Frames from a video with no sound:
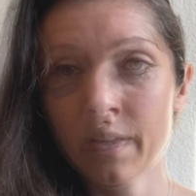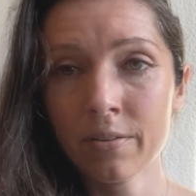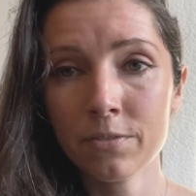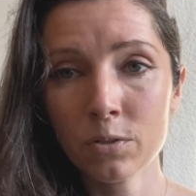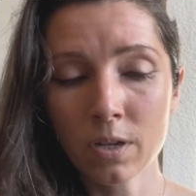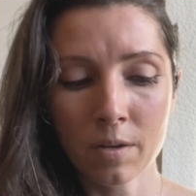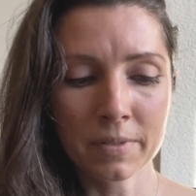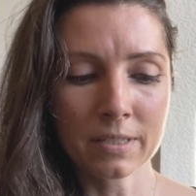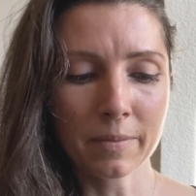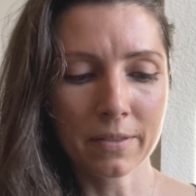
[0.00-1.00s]
a few
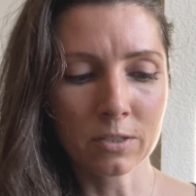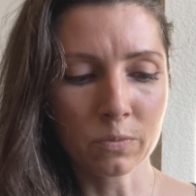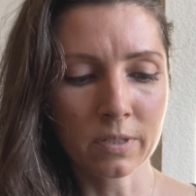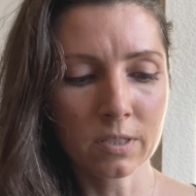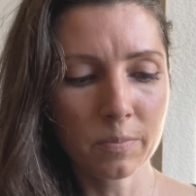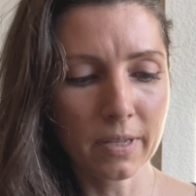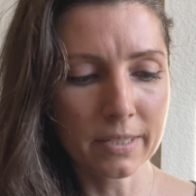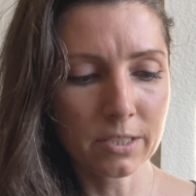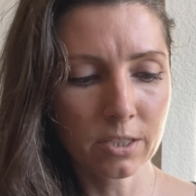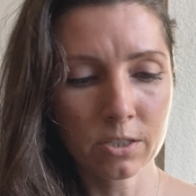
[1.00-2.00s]
comments about this one. It's a
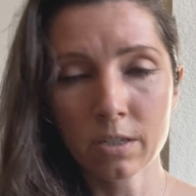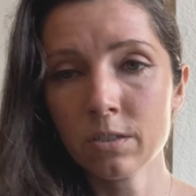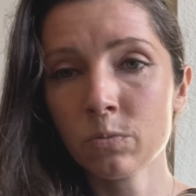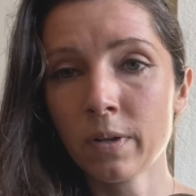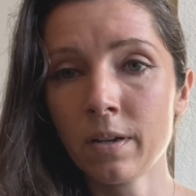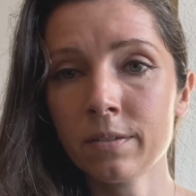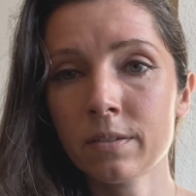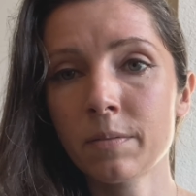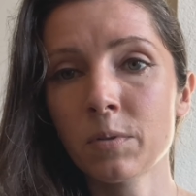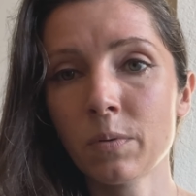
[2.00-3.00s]
plastic jar as well,
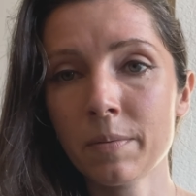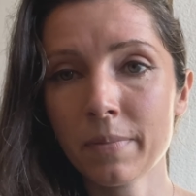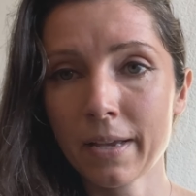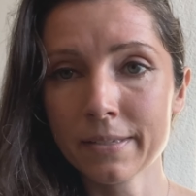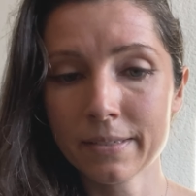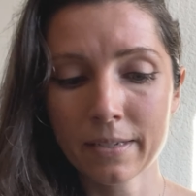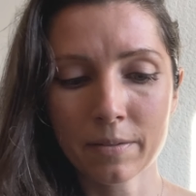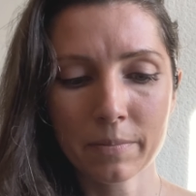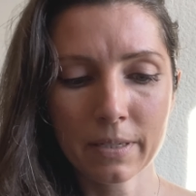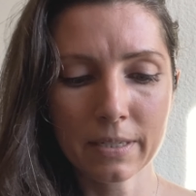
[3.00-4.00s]
#1
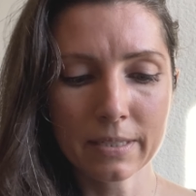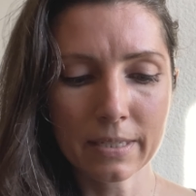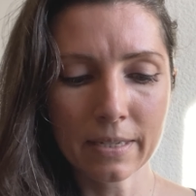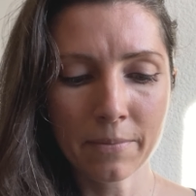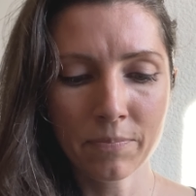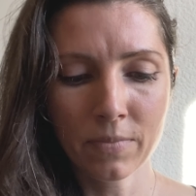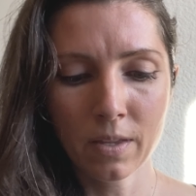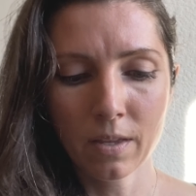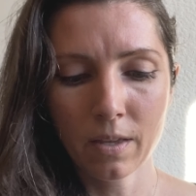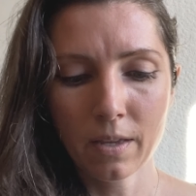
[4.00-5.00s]
plastic, PET.
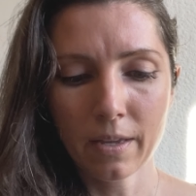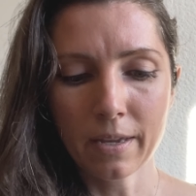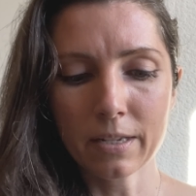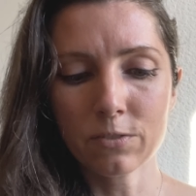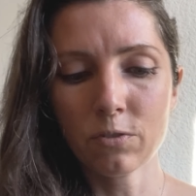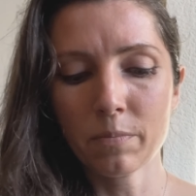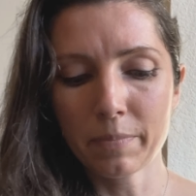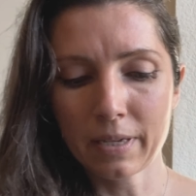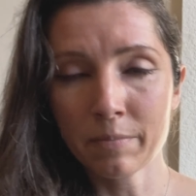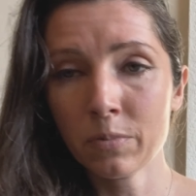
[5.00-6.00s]
And it's from
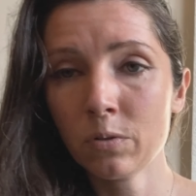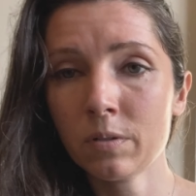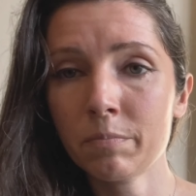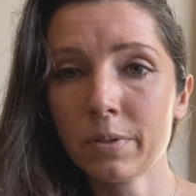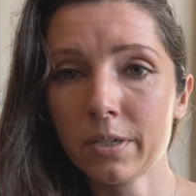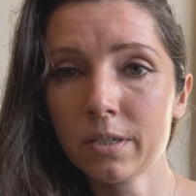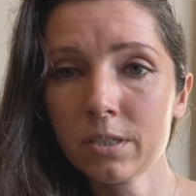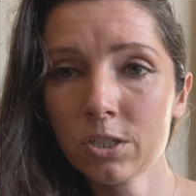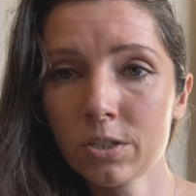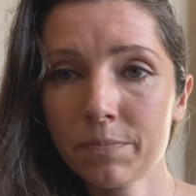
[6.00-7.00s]
Bamboo and
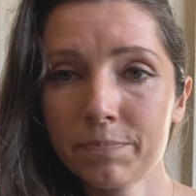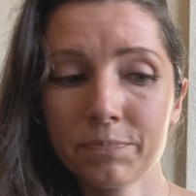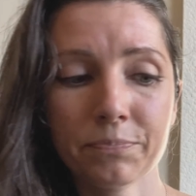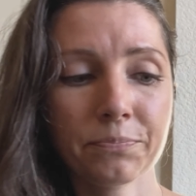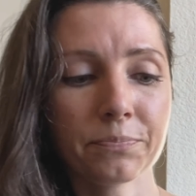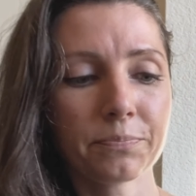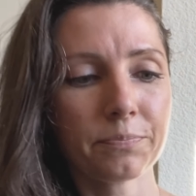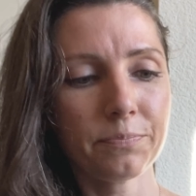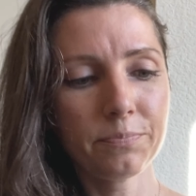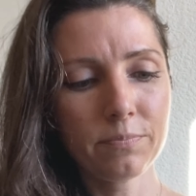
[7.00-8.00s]
Birch.
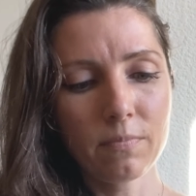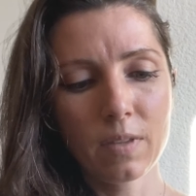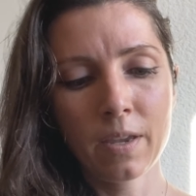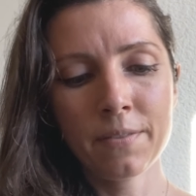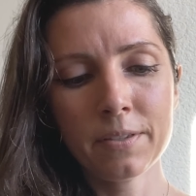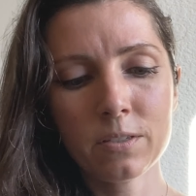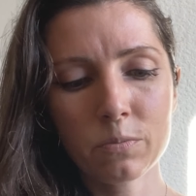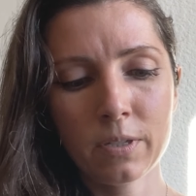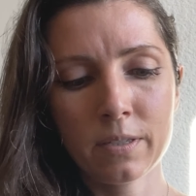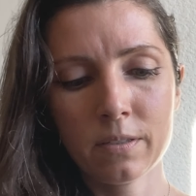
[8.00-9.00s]
And this
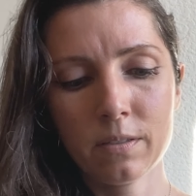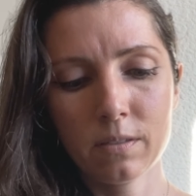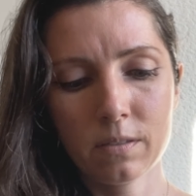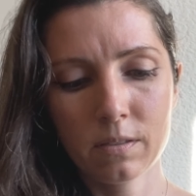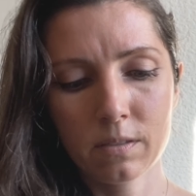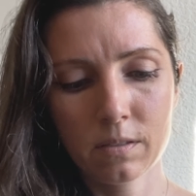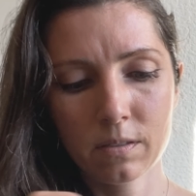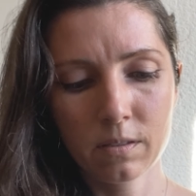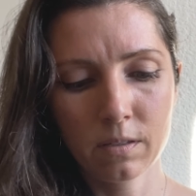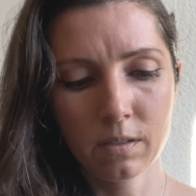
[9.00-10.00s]
one,
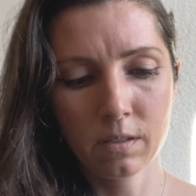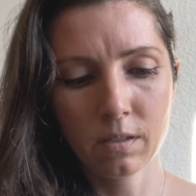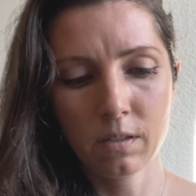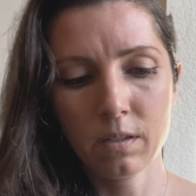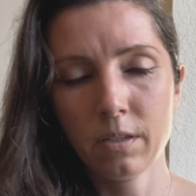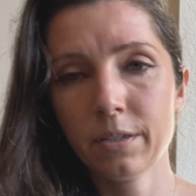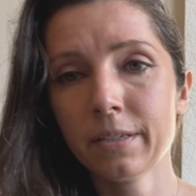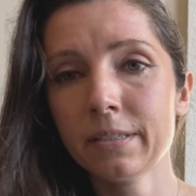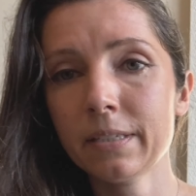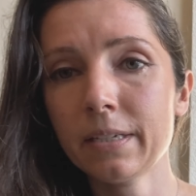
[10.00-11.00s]
you
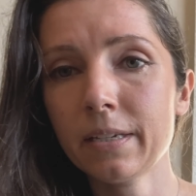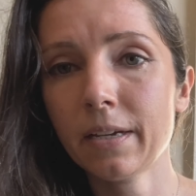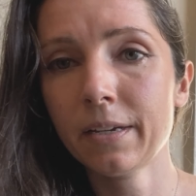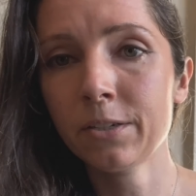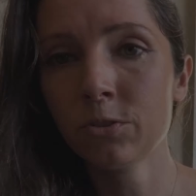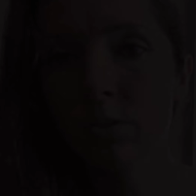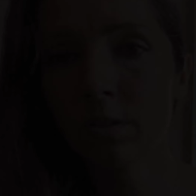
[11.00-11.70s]
can see I used a